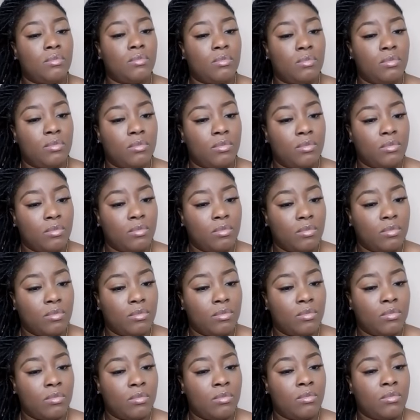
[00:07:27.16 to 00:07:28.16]

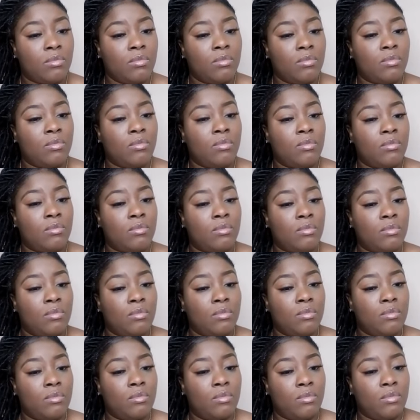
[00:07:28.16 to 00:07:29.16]

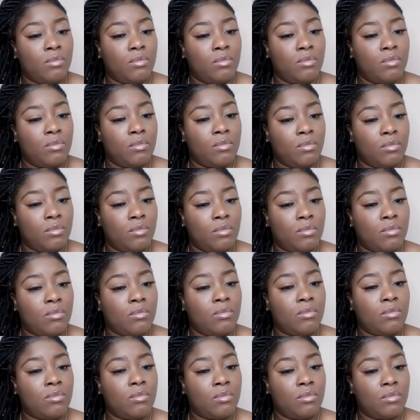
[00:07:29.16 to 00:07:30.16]

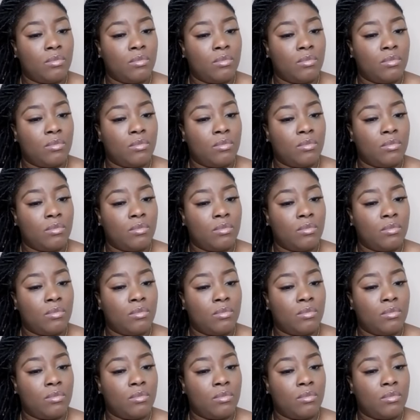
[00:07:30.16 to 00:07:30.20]
[no speech]